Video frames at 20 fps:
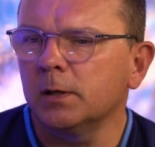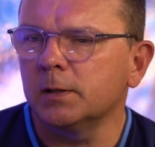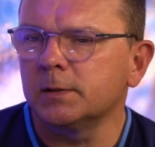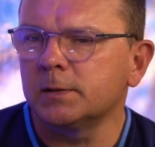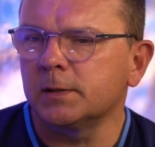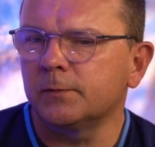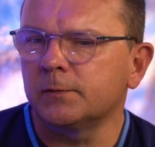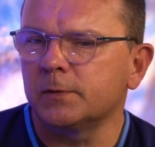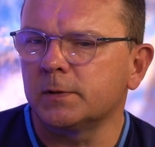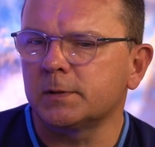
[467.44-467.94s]

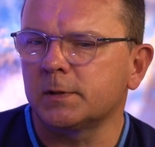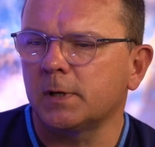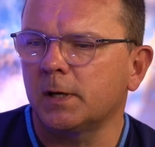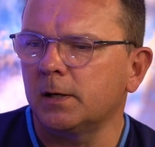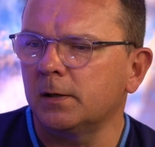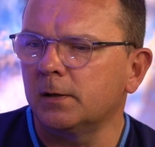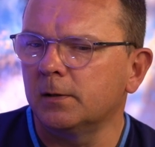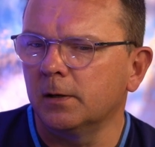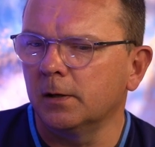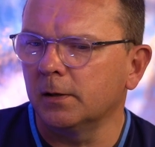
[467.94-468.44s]
As if to
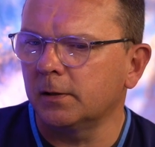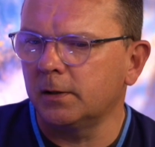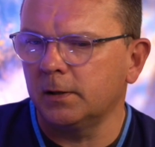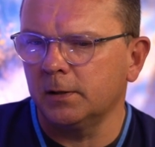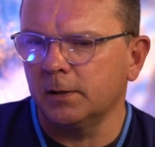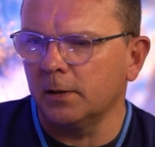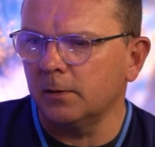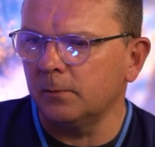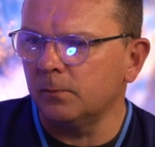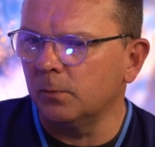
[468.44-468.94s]
say, look,
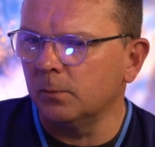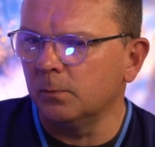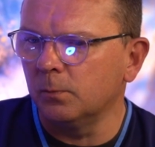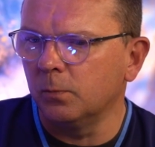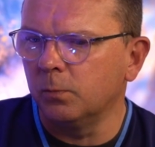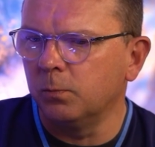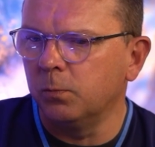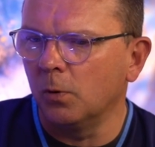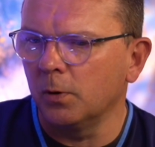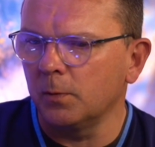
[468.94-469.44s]

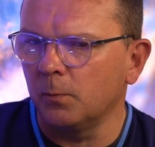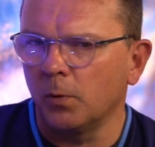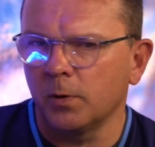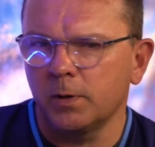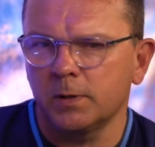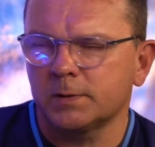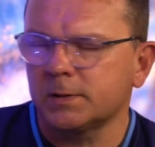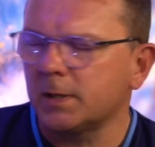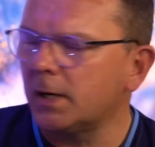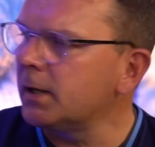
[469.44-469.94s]
what
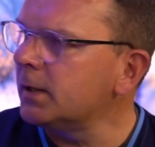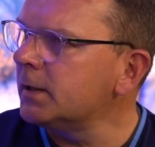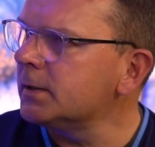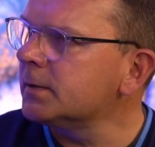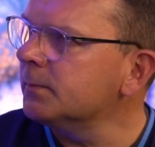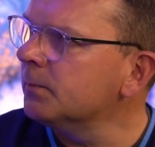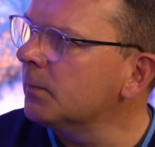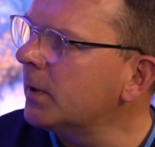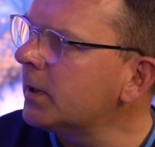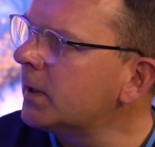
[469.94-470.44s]
you're saying
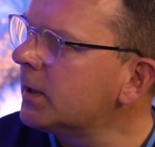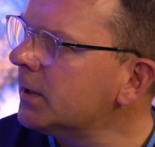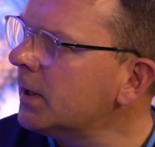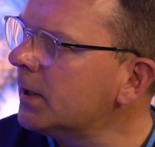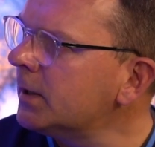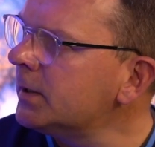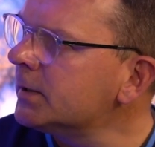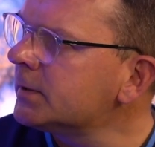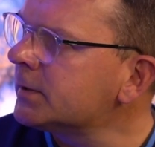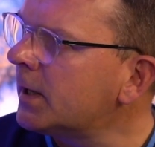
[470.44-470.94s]
isn't making
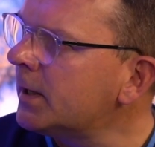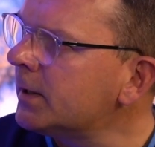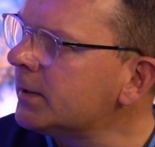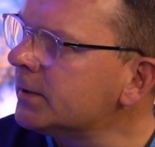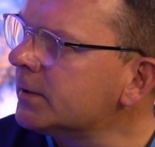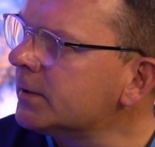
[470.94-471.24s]
any sense.